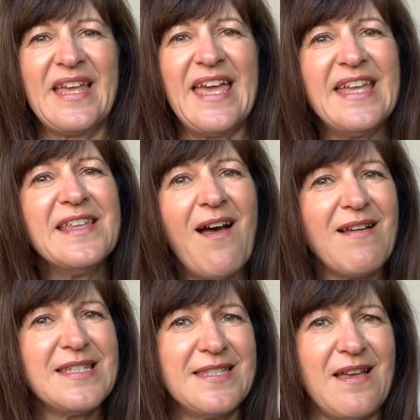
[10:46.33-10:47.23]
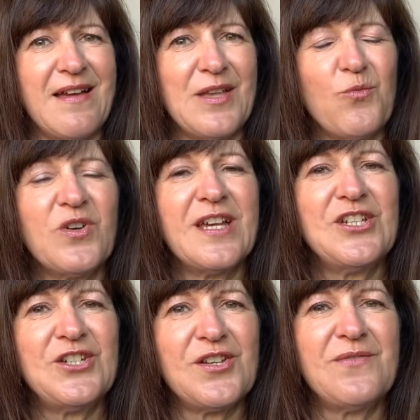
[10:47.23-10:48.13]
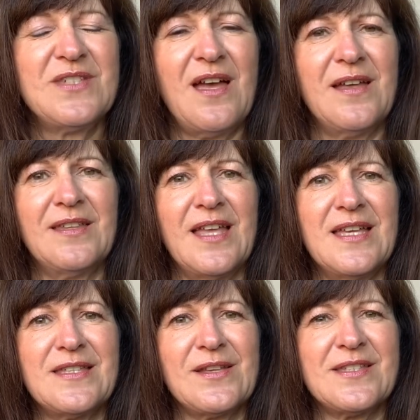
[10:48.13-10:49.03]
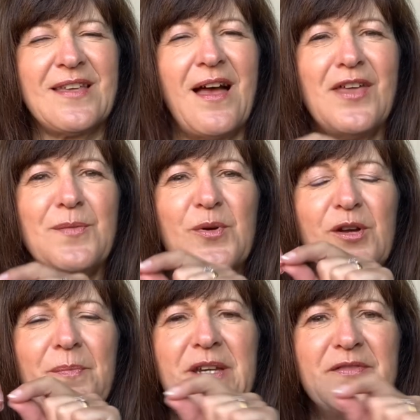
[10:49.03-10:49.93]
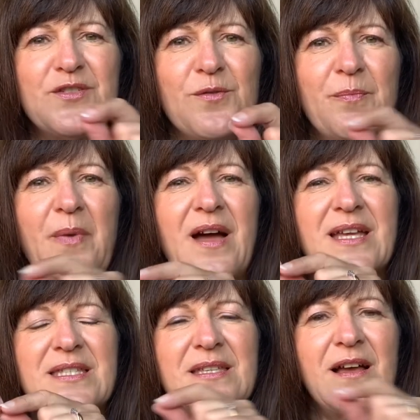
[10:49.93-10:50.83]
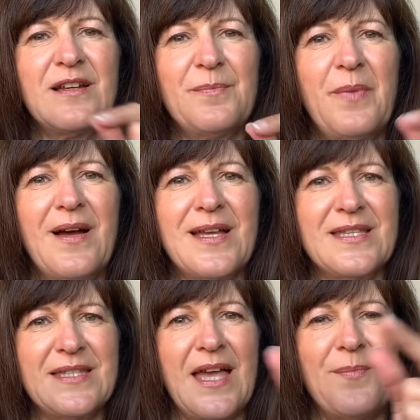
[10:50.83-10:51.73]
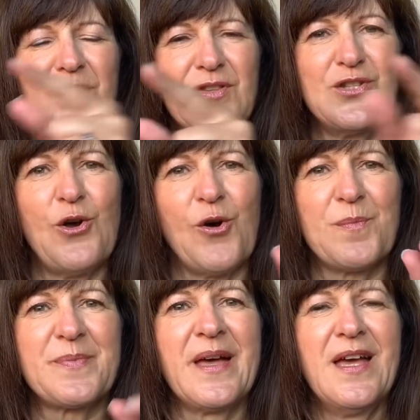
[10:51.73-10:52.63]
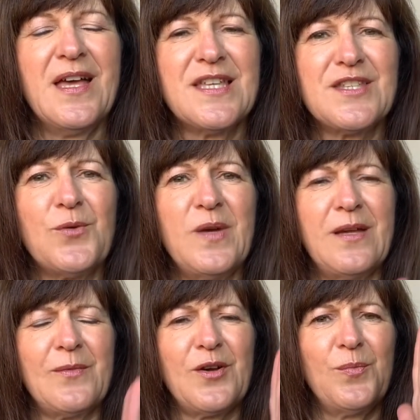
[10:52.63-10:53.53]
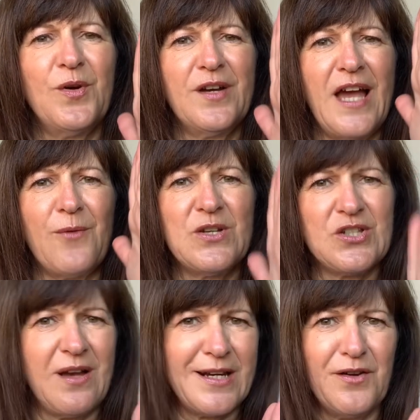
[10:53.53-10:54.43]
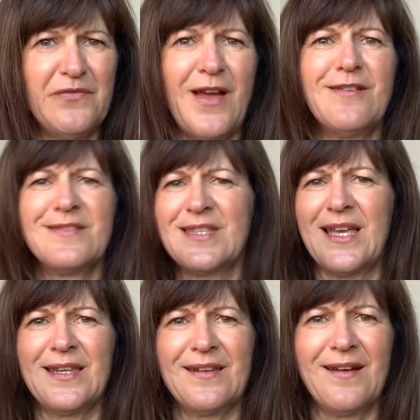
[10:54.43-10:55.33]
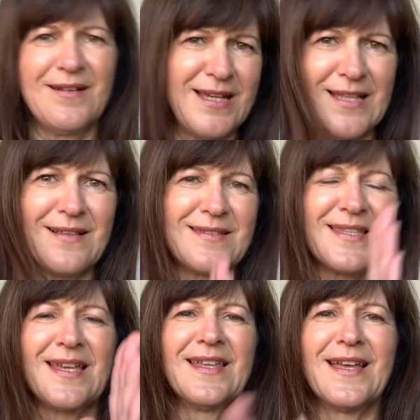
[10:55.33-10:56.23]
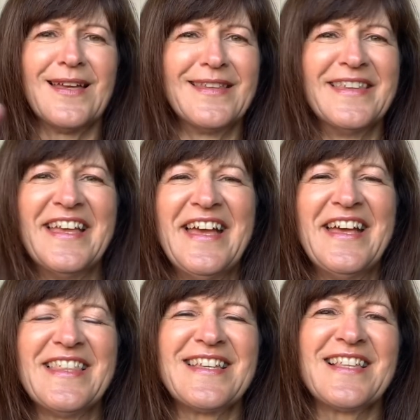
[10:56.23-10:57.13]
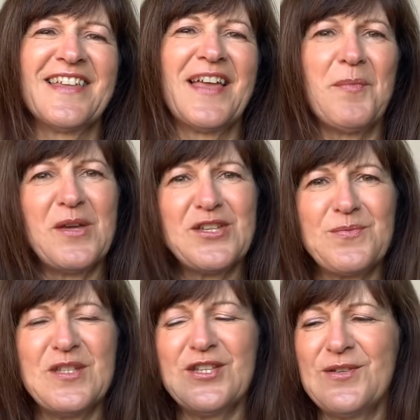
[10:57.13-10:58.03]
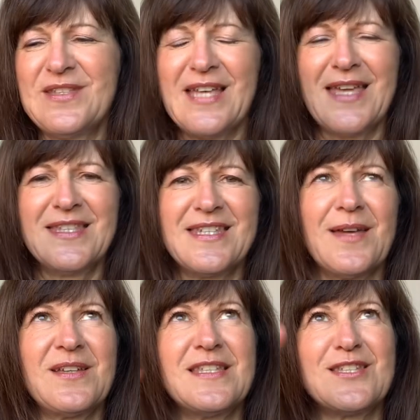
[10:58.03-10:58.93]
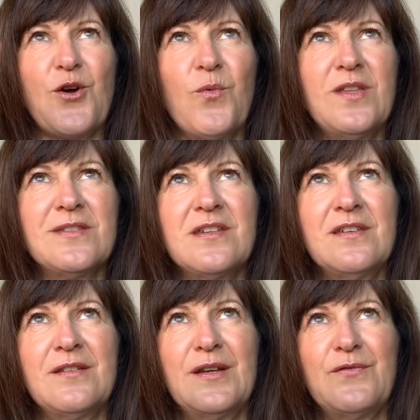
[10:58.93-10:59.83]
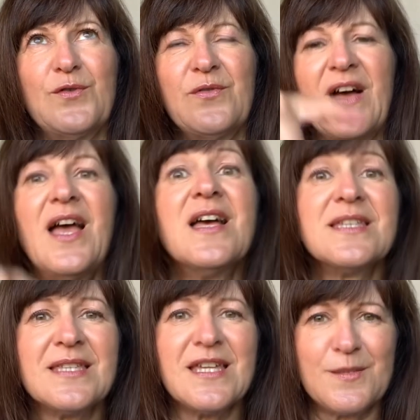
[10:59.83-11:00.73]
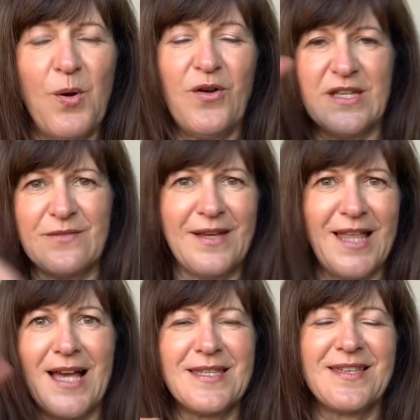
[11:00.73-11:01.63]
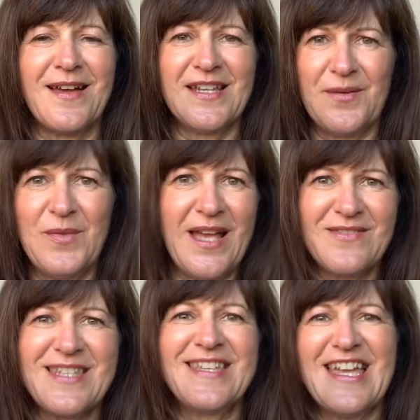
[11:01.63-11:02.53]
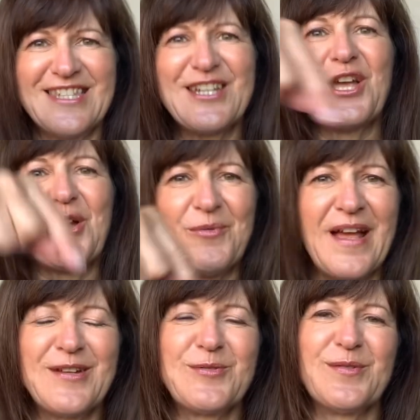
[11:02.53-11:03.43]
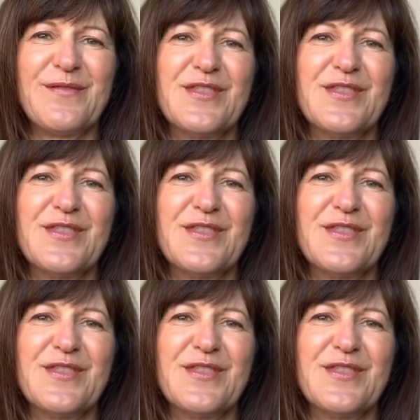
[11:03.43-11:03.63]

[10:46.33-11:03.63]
in hindsight, what I should have done is either put a bit of sort of bias, colour bias tape at the top so we could work out which had our phones in and our Kindles in and things like that because we do tend to, because it's got one, two, three, four, five, six pockets around the outside and we had to tend to go around all of